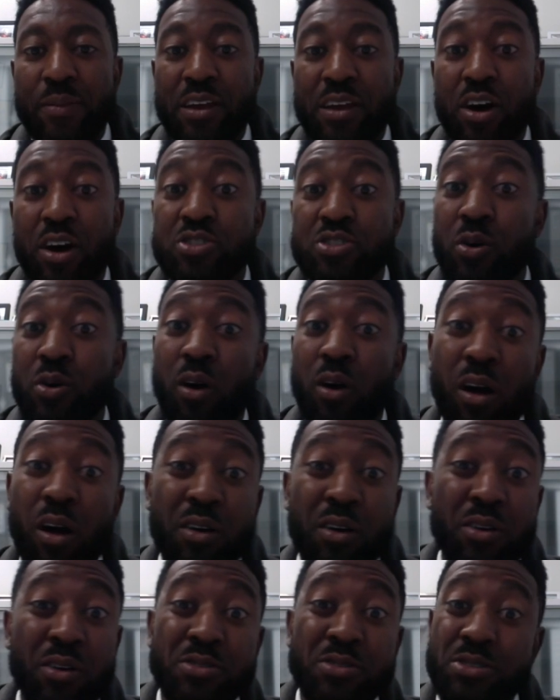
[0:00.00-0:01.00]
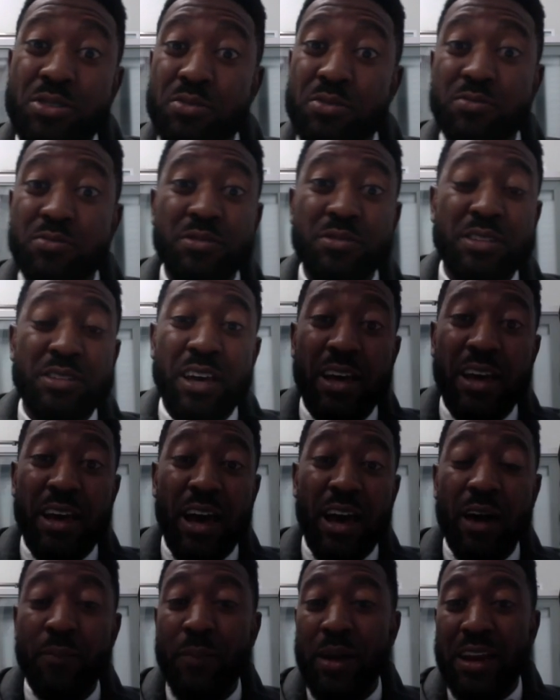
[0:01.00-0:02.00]
then also calling on students
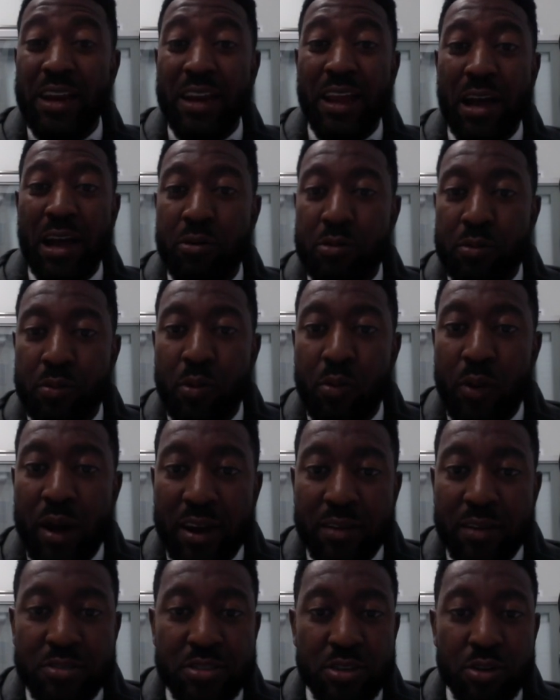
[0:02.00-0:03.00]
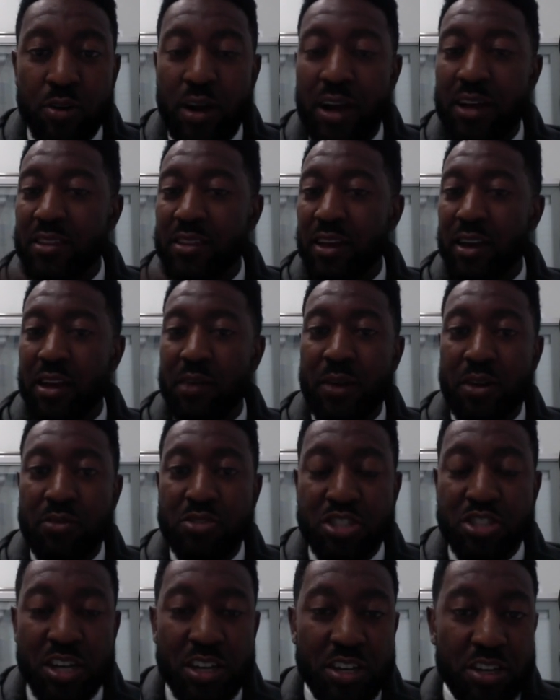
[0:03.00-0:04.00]
in an equitable way. So thinking about
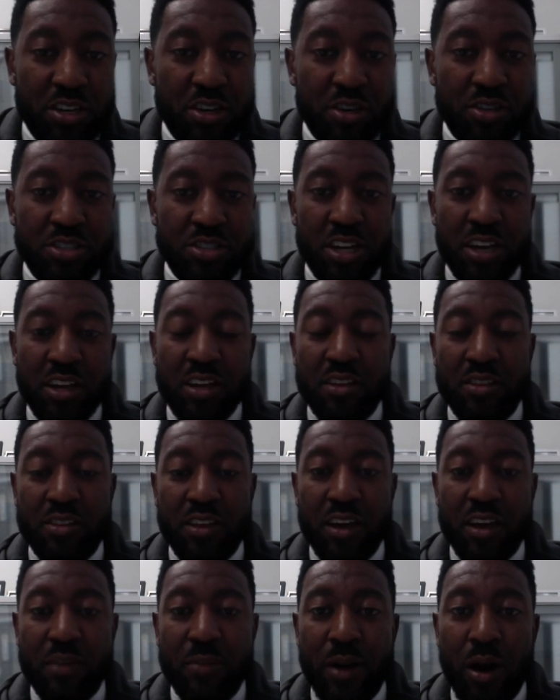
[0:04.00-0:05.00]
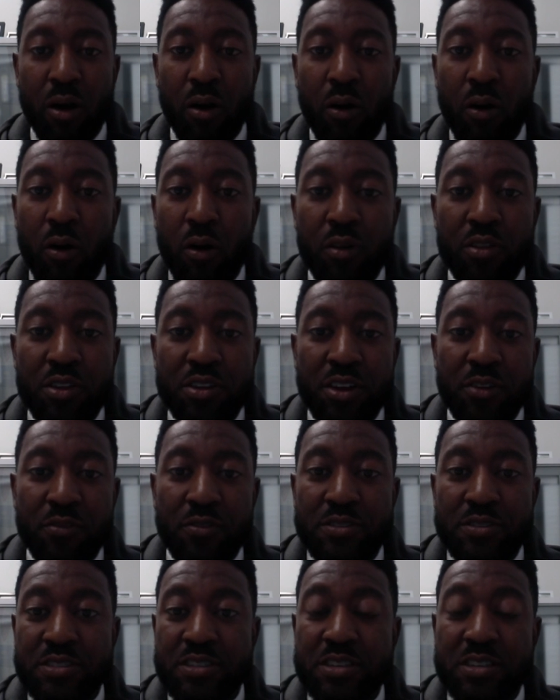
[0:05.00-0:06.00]
gender, thinking about all the
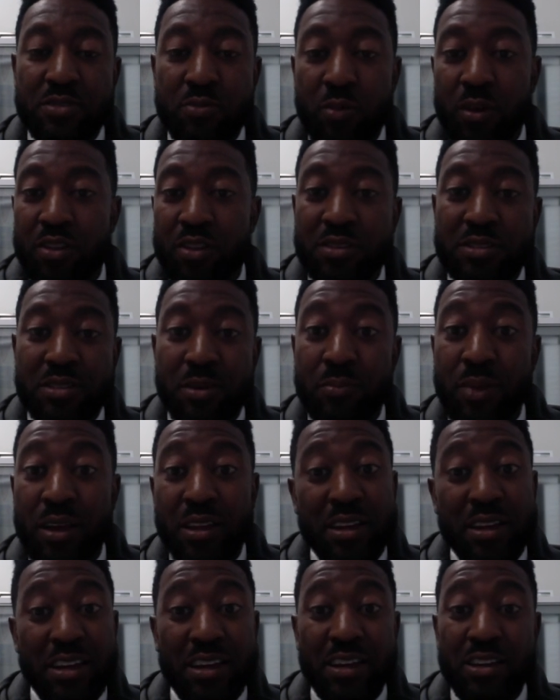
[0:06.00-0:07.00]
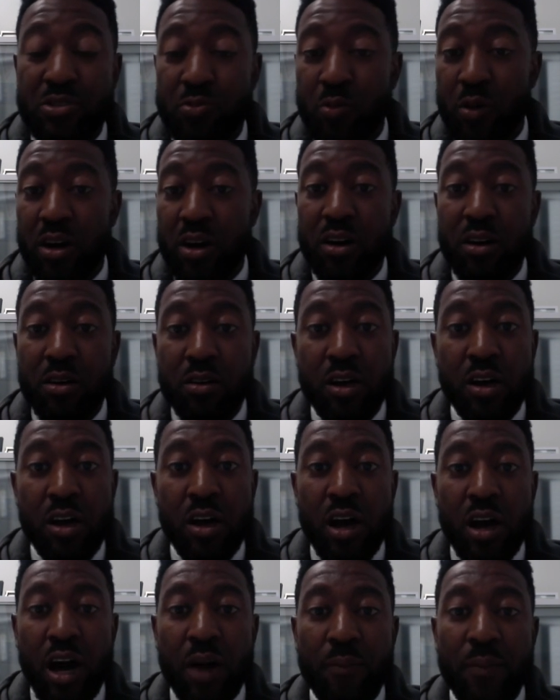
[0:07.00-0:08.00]
differences, whether it's ability as well,
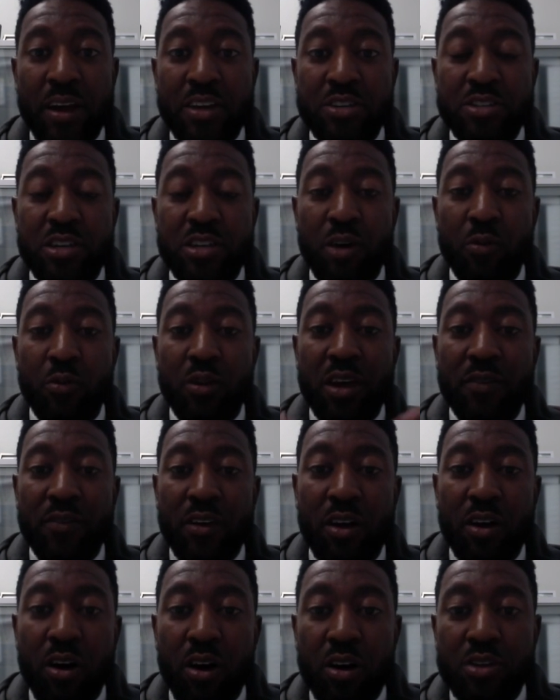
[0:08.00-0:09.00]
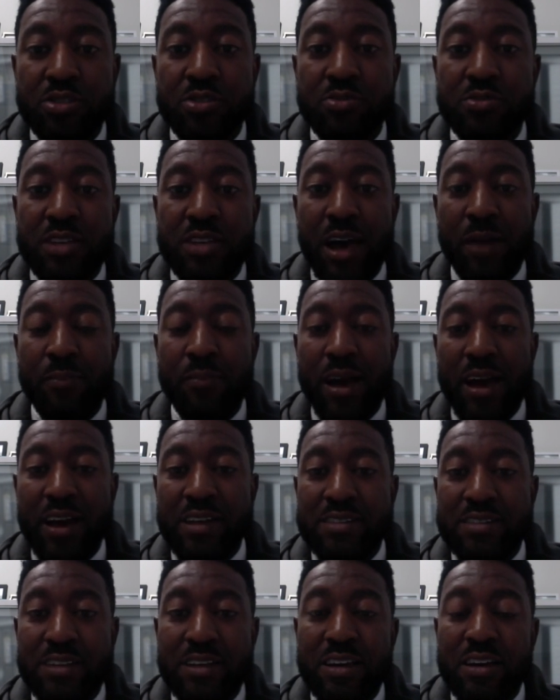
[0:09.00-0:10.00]
making sure that we're giving all students
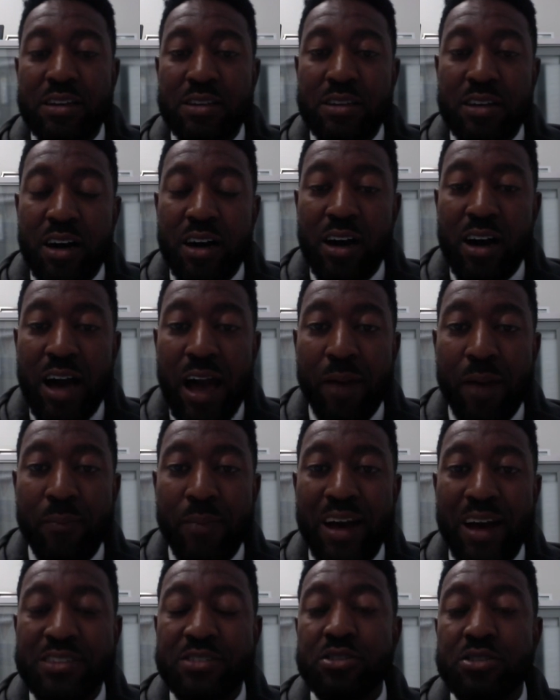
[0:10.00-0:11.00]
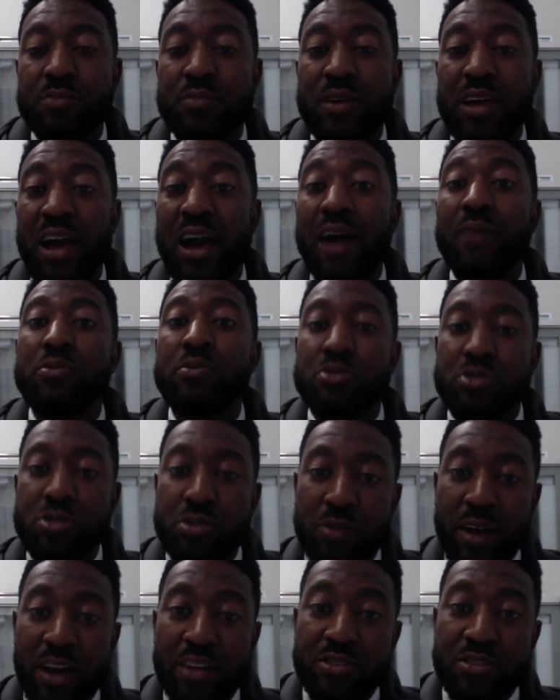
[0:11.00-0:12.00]
at-bats to be able
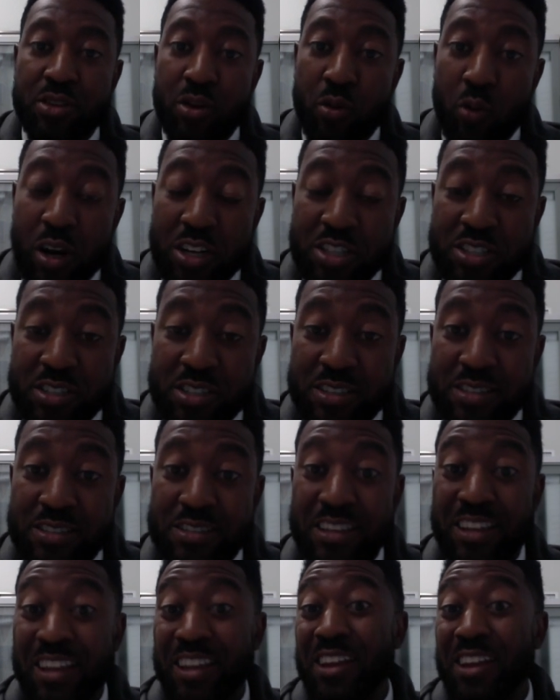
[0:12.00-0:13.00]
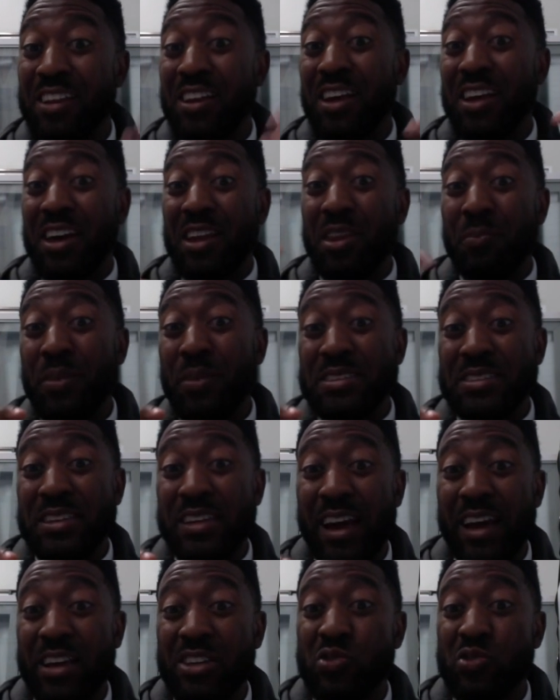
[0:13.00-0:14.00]
to answer the questions. And another piece of
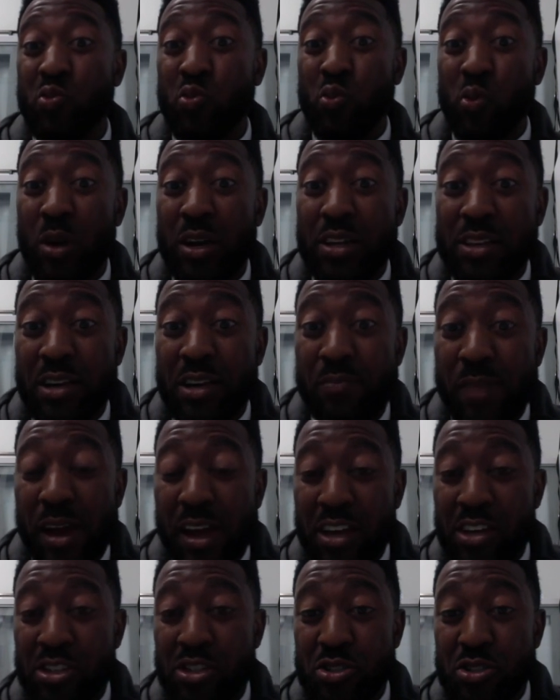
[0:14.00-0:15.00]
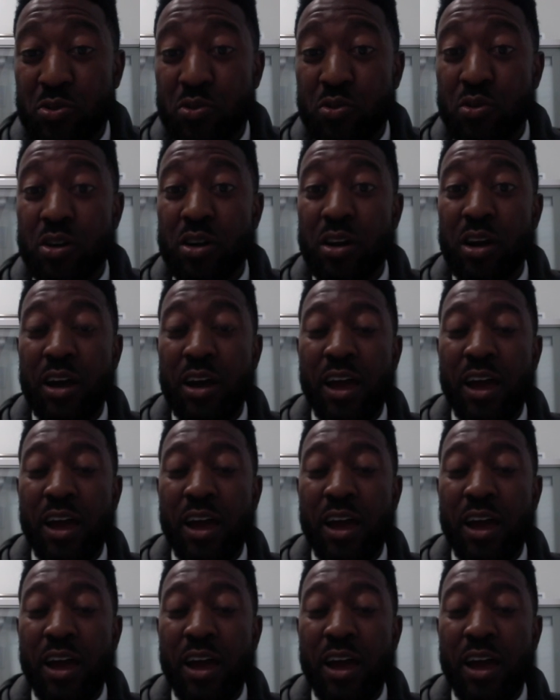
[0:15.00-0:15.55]
that is really making sure